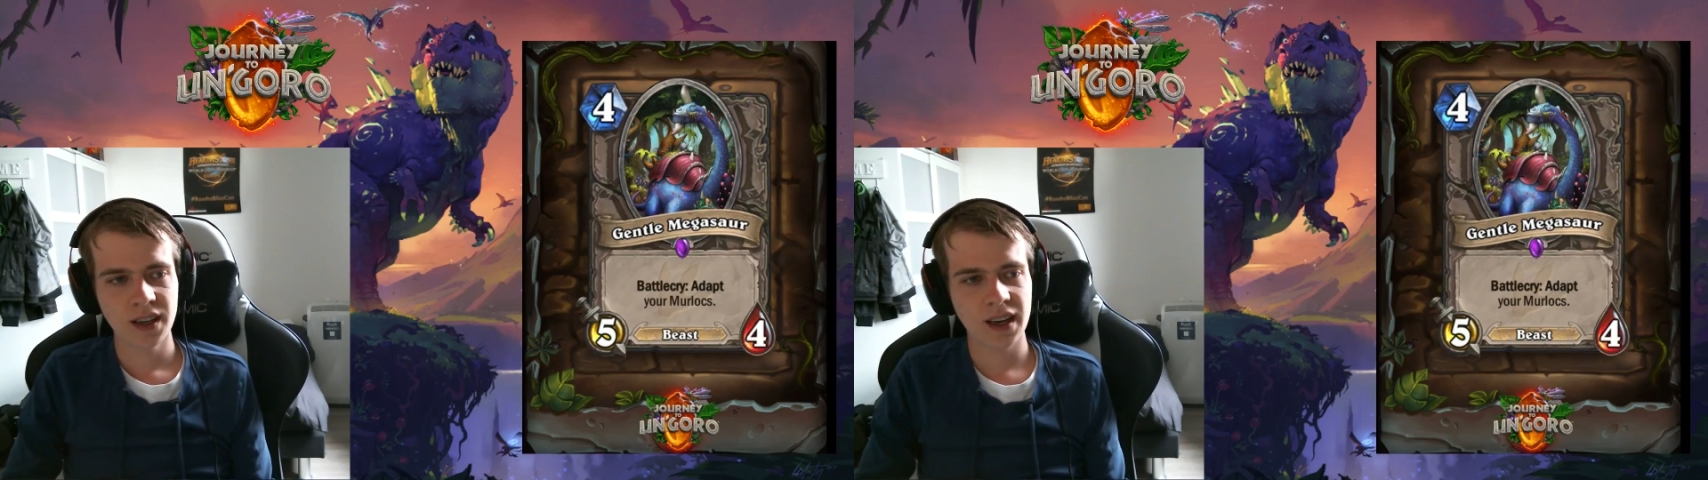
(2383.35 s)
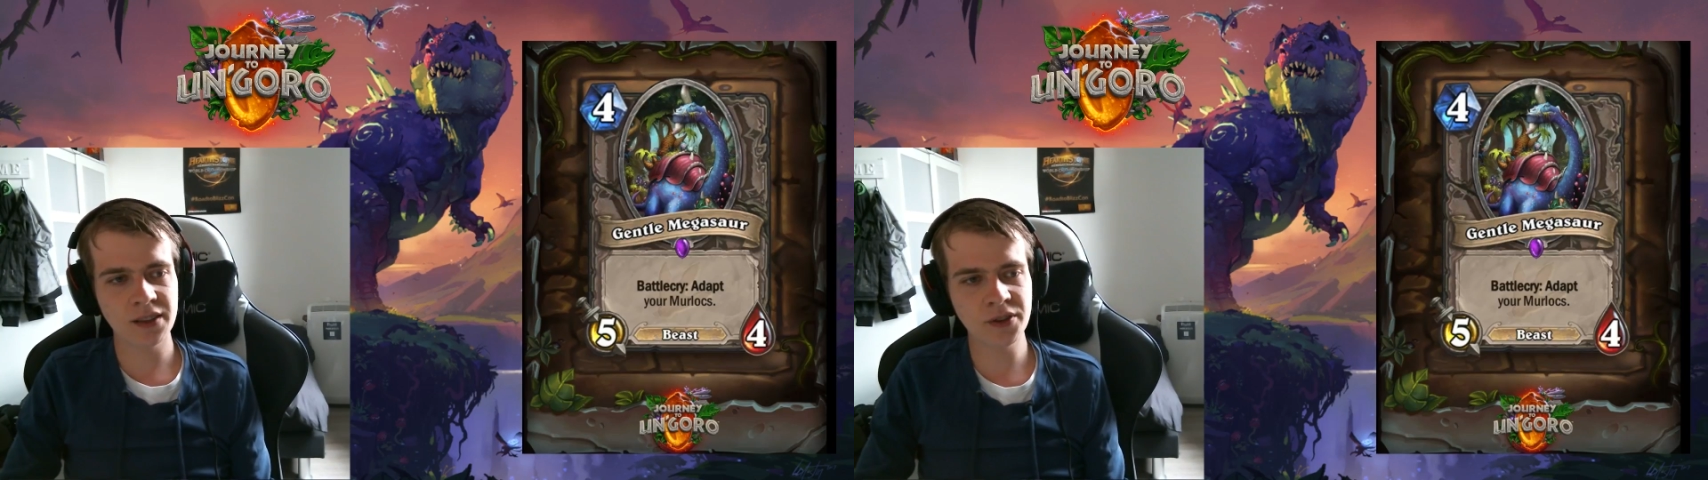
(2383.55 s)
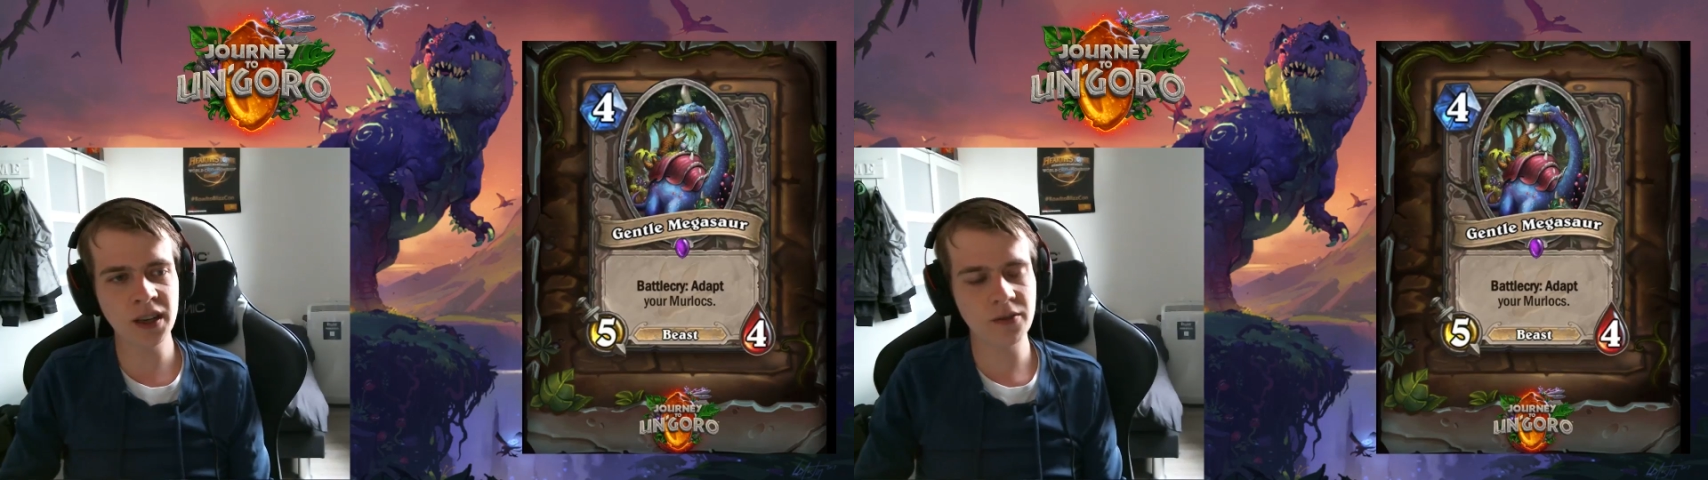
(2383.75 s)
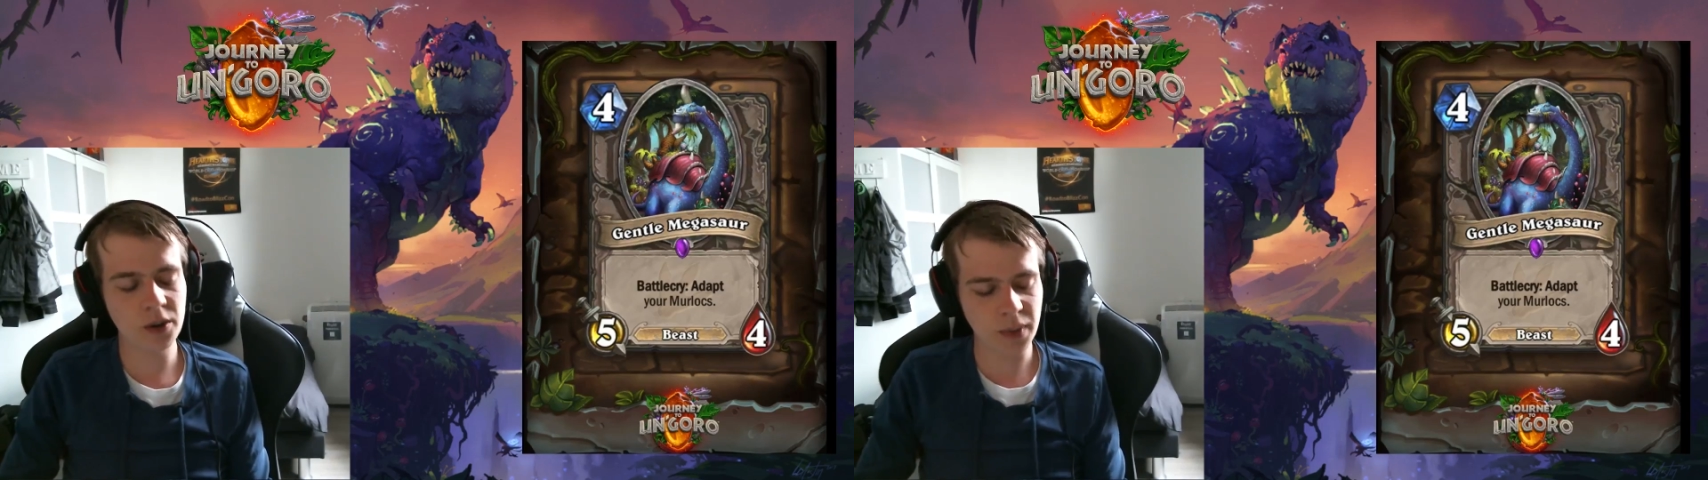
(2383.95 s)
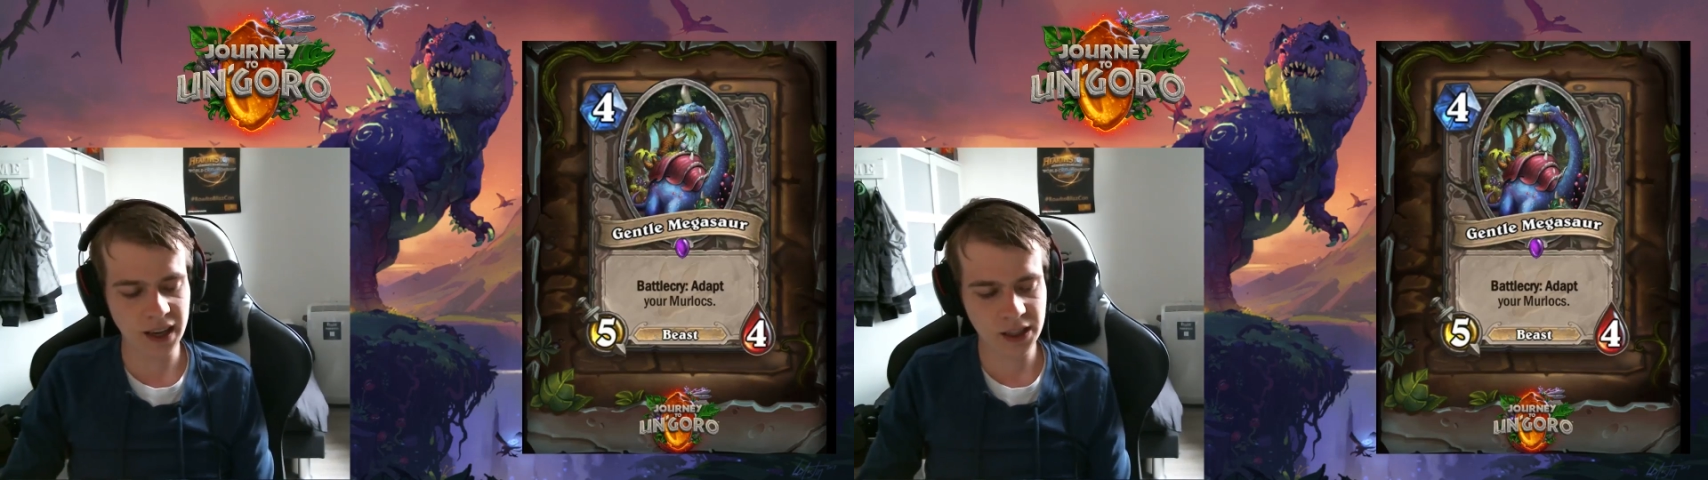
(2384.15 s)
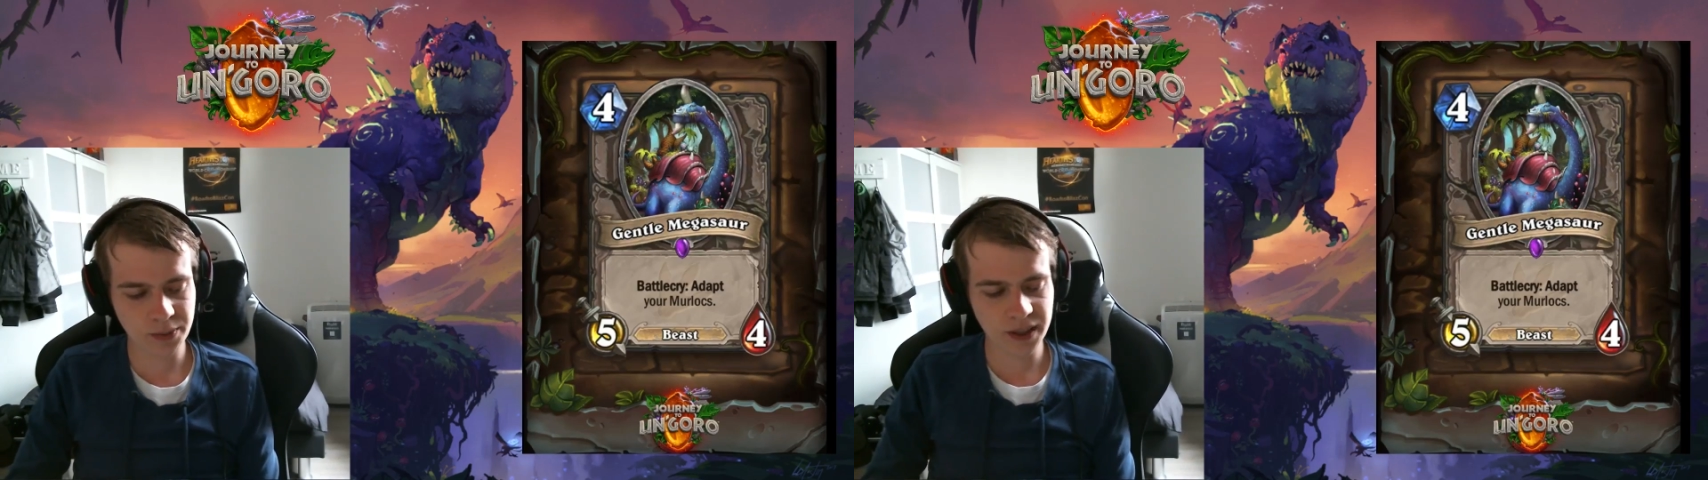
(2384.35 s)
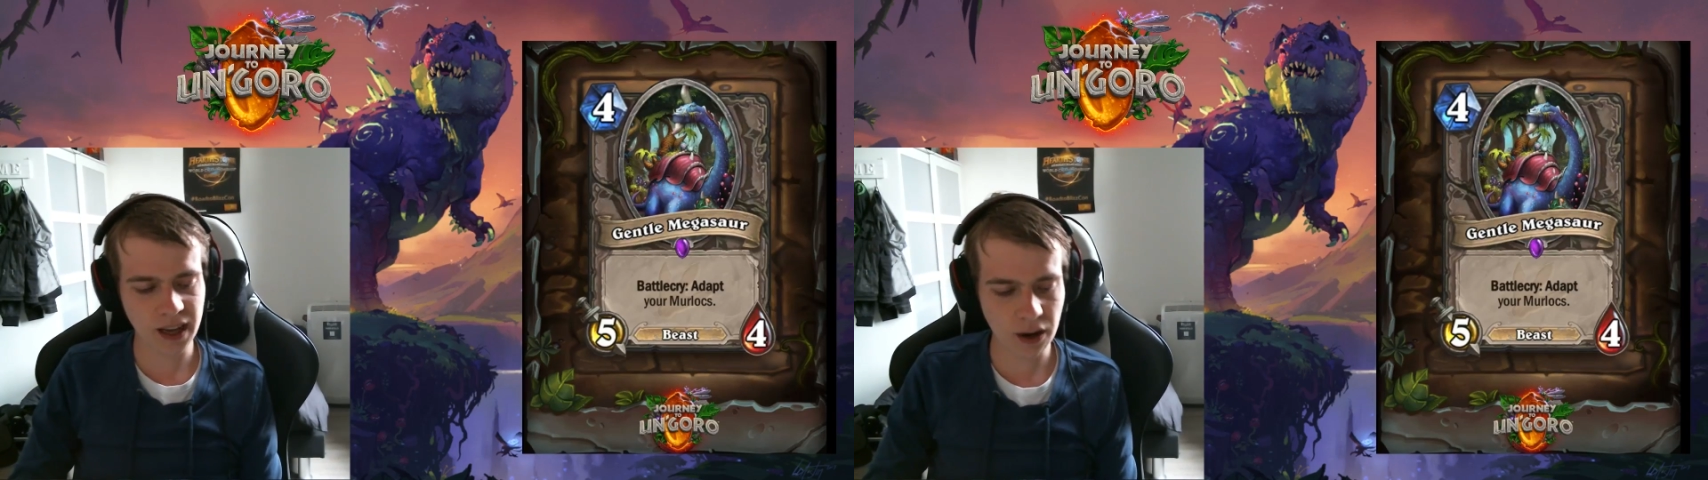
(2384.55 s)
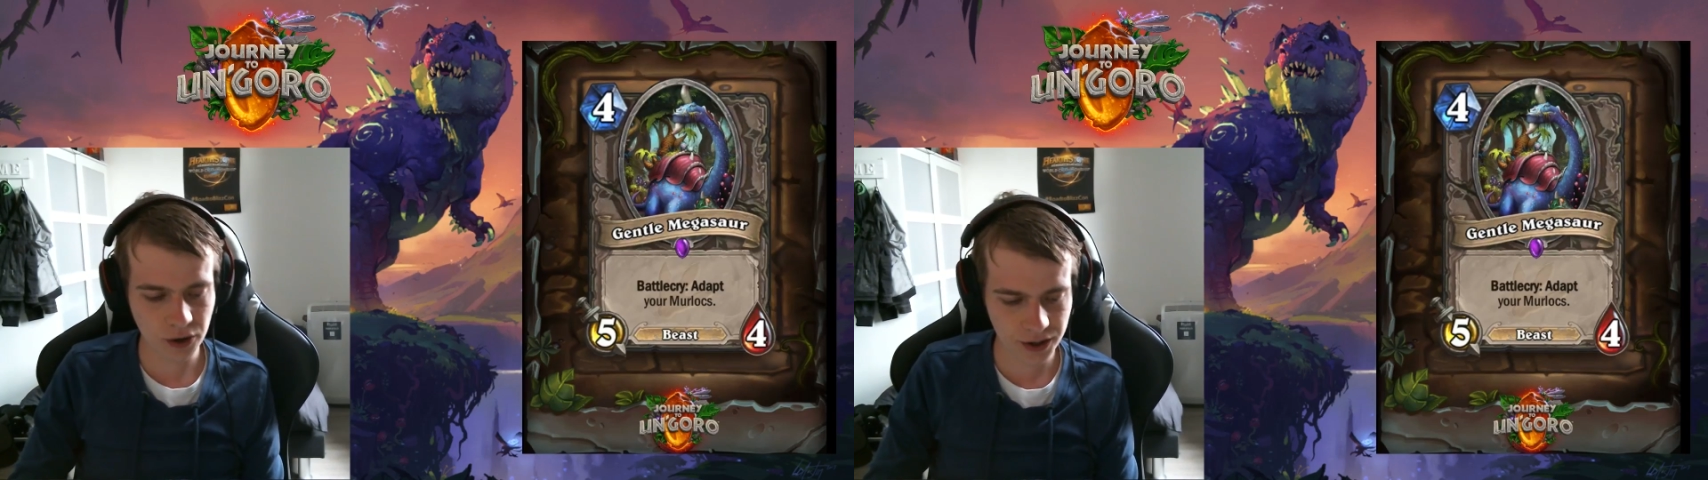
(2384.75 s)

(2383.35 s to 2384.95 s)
It really reminds me now on